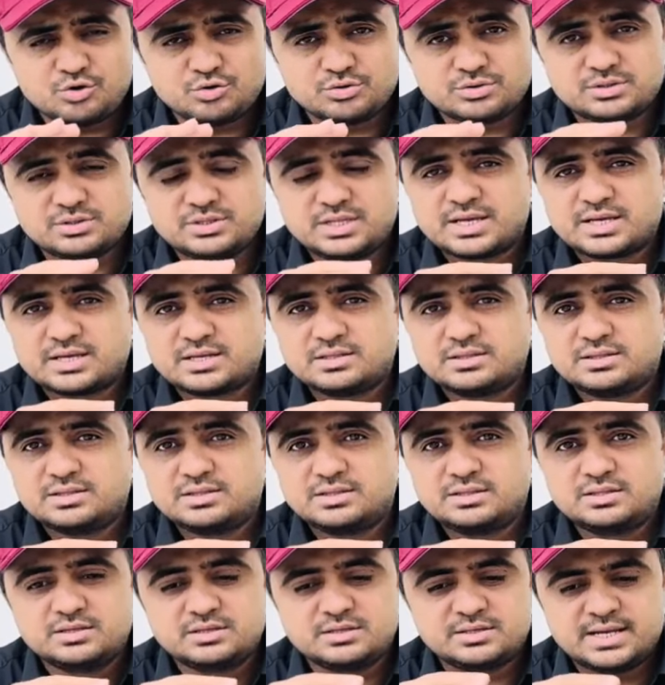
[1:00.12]
know, they
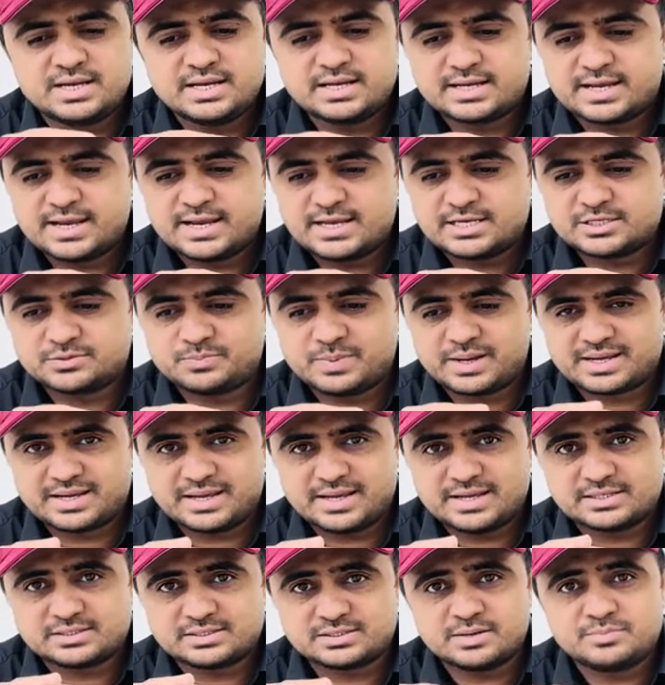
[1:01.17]
deal case by
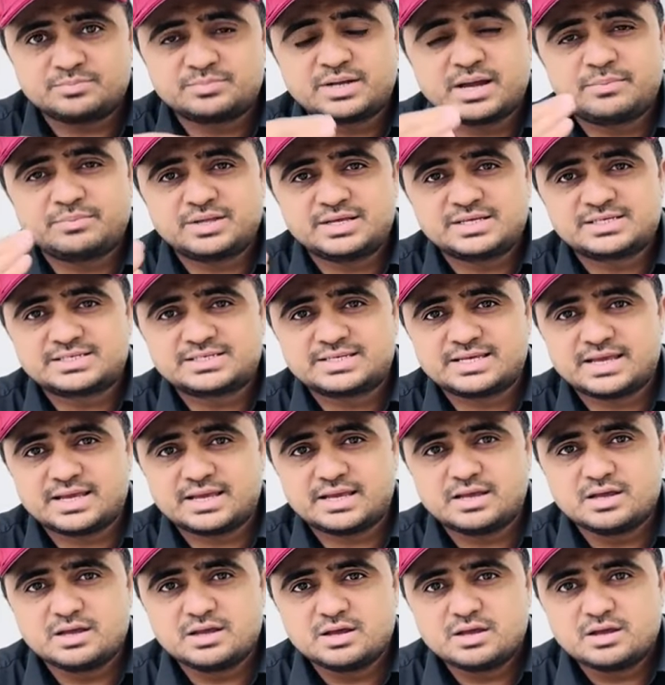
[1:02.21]
case. Sometimes they
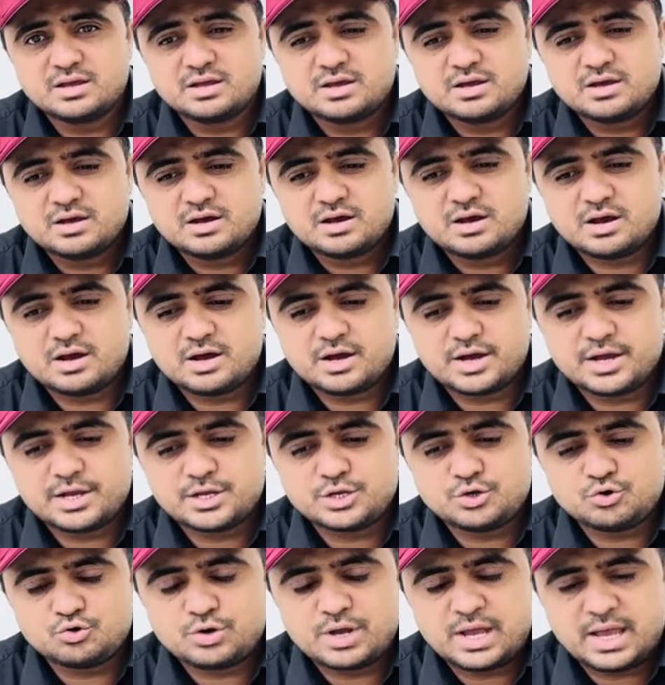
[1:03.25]
say
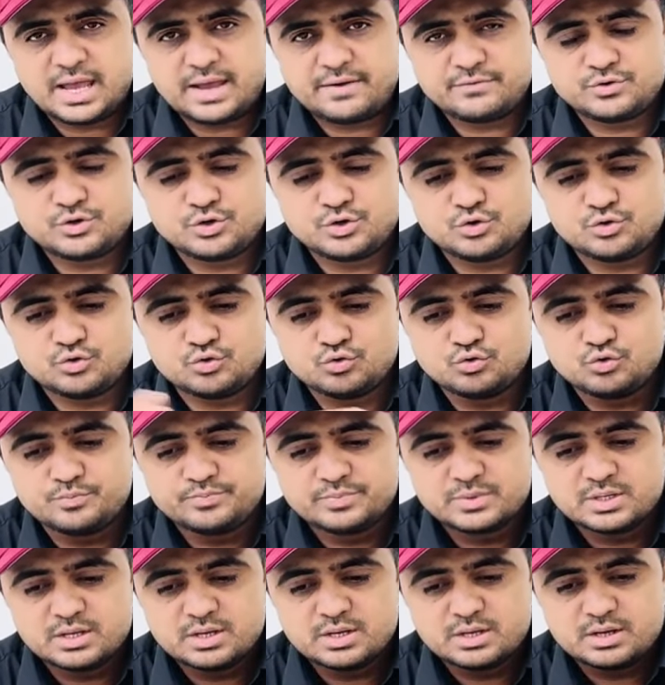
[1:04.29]
you have
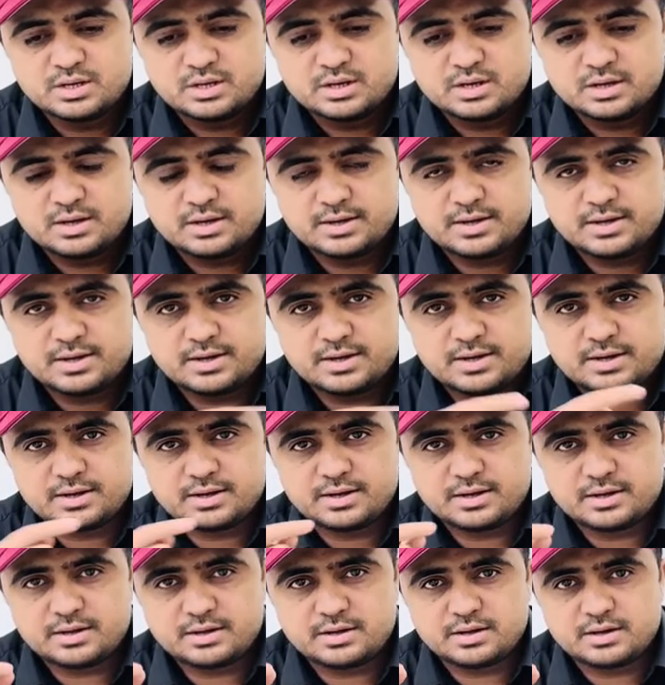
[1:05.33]
to
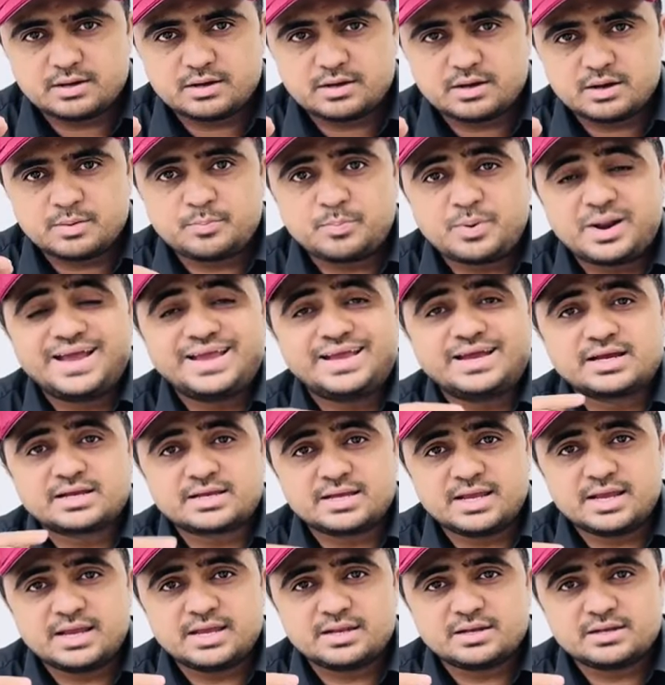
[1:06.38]
apply
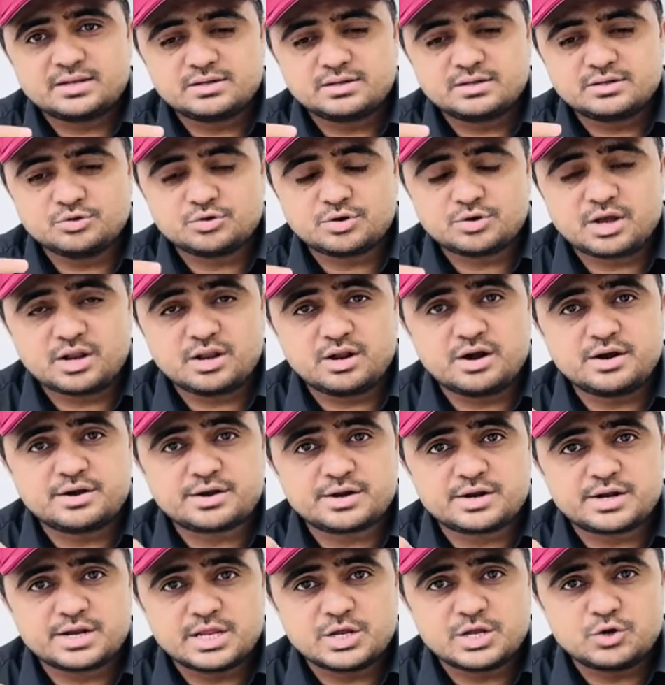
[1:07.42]
again, you cannot
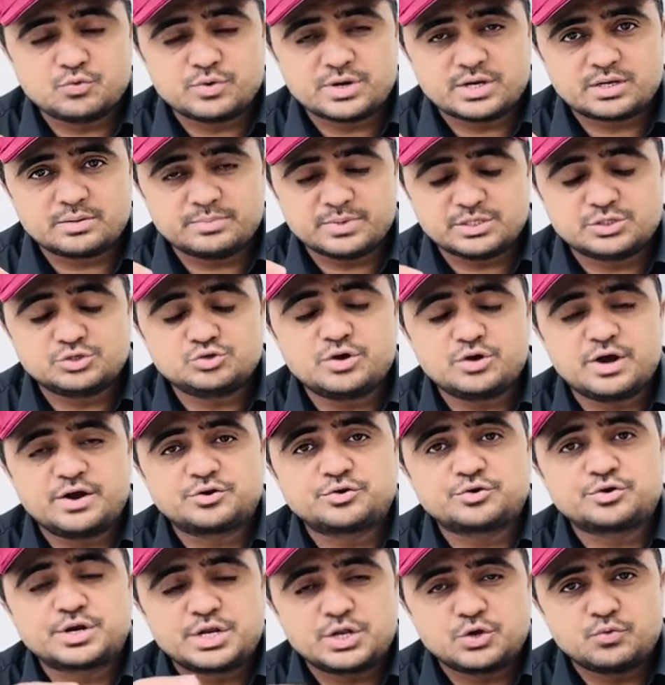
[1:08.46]
renew it, means you have
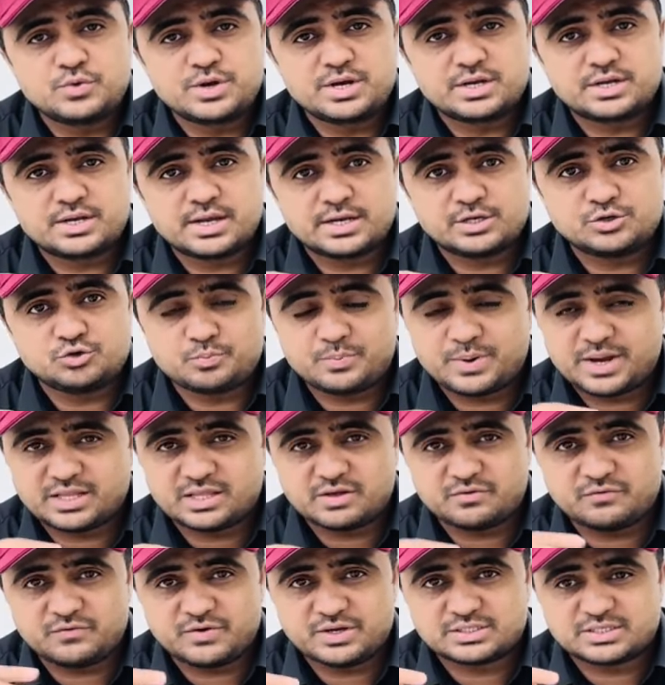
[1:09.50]
to renew it and you pay
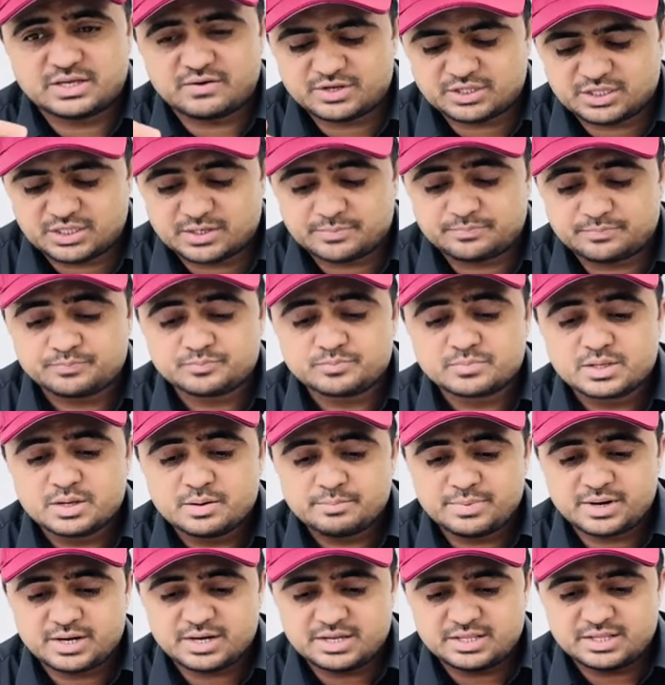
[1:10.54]
the fees, everything.
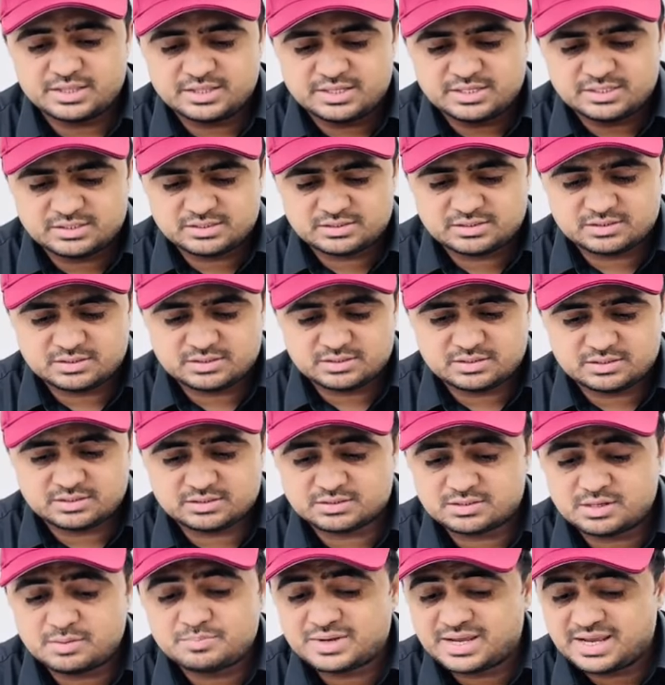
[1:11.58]
But in this,
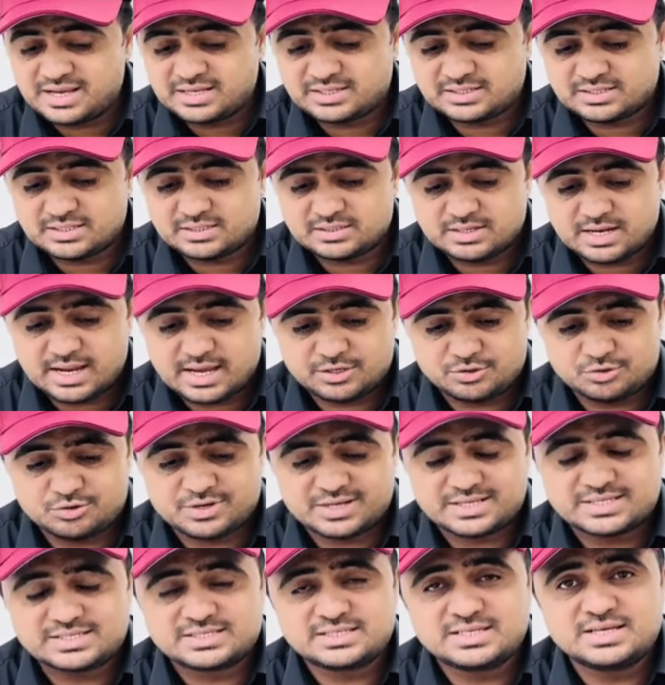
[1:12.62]
some cases, like you
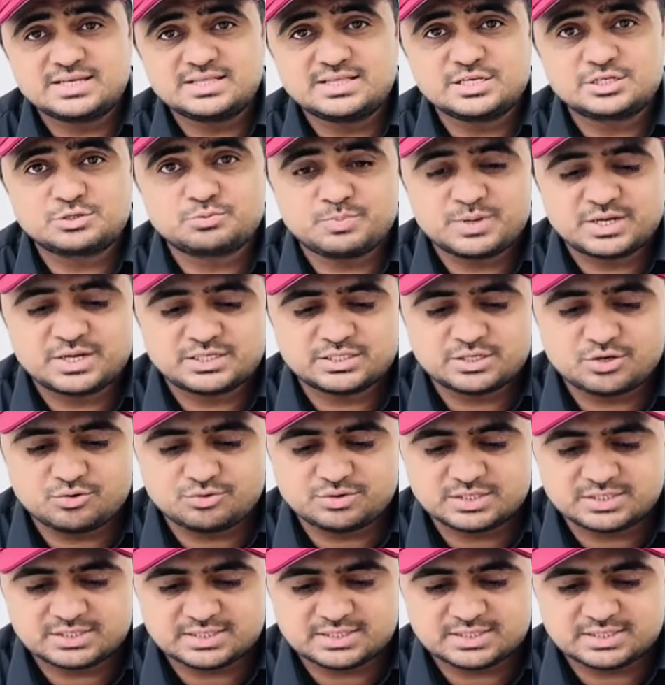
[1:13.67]
can see this picture on the